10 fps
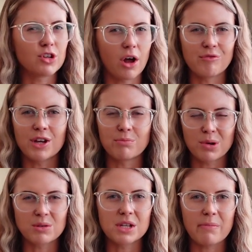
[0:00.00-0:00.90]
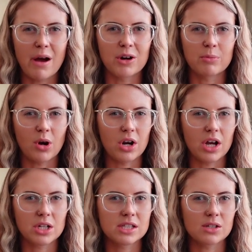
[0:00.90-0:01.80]
of non-vegan protein powder
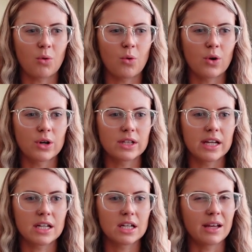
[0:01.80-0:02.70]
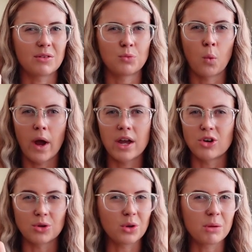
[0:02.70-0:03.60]
products, or like like whey
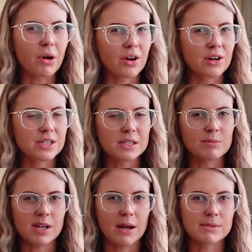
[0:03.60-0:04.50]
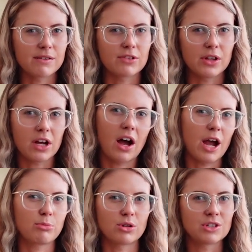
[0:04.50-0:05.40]
granola bars sometimes if they're like a
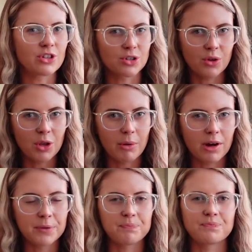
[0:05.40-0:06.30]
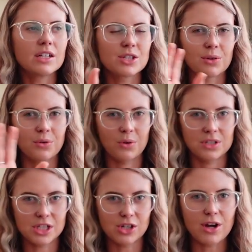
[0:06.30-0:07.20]
high protein granola bar.
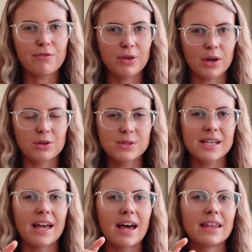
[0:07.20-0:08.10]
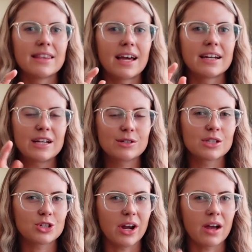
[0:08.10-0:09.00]
So just look out for those. And then here's
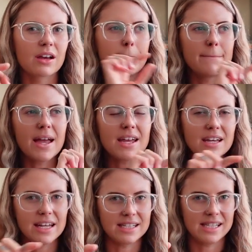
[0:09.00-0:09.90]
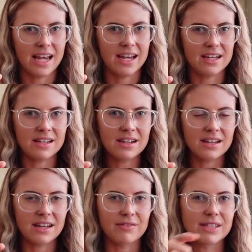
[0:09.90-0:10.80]
the trick: may
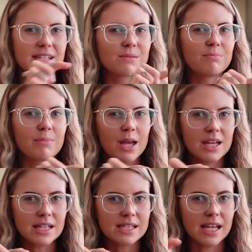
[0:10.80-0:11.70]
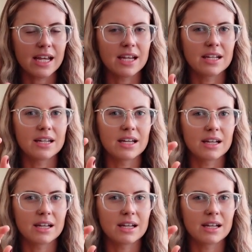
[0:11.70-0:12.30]
contain. If it says may contain